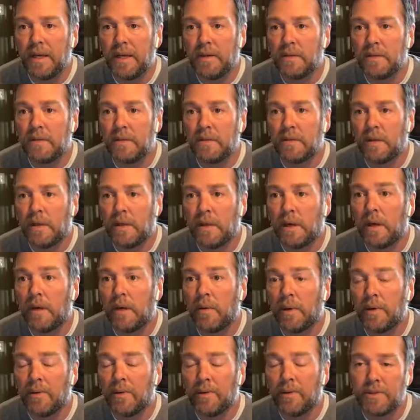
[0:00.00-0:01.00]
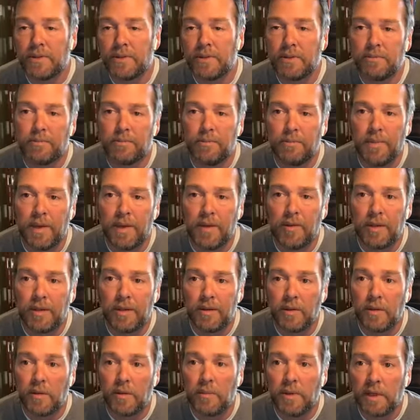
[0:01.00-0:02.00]
hands. Uh, we were just maybe a
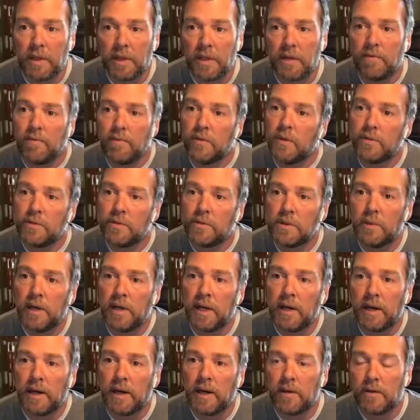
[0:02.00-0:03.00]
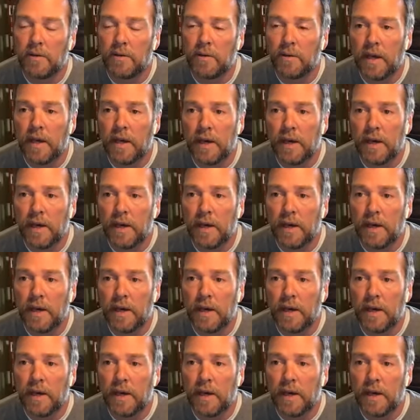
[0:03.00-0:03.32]
little bit confused about how to do